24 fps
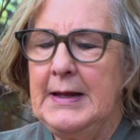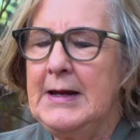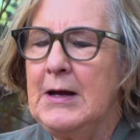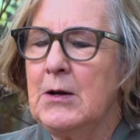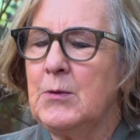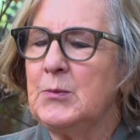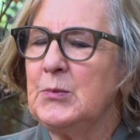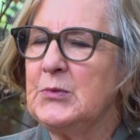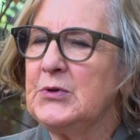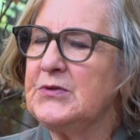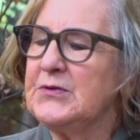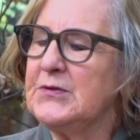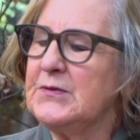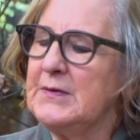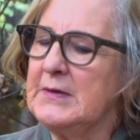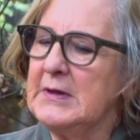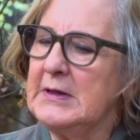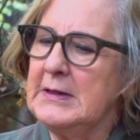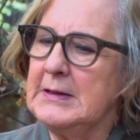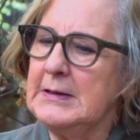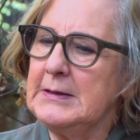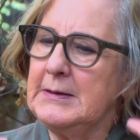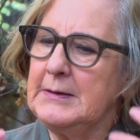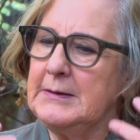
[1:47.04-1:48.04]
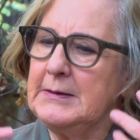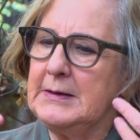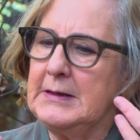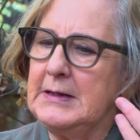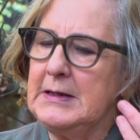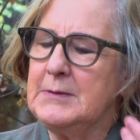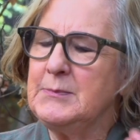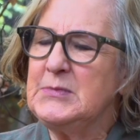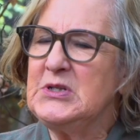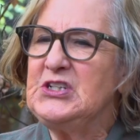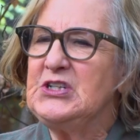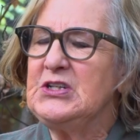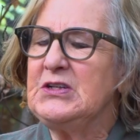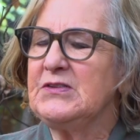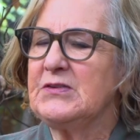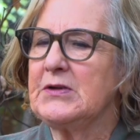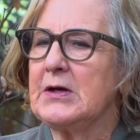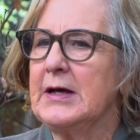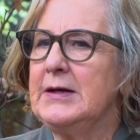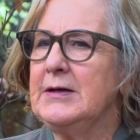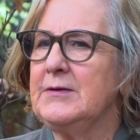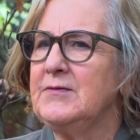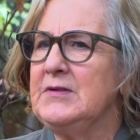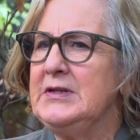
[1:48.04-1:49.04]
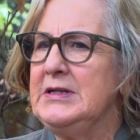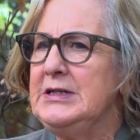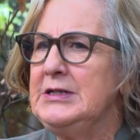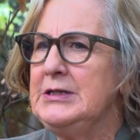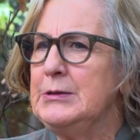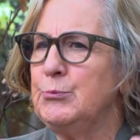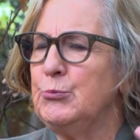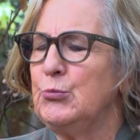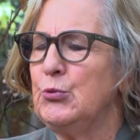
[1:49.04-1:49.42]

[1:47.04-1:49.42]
they almost, the images kind of need to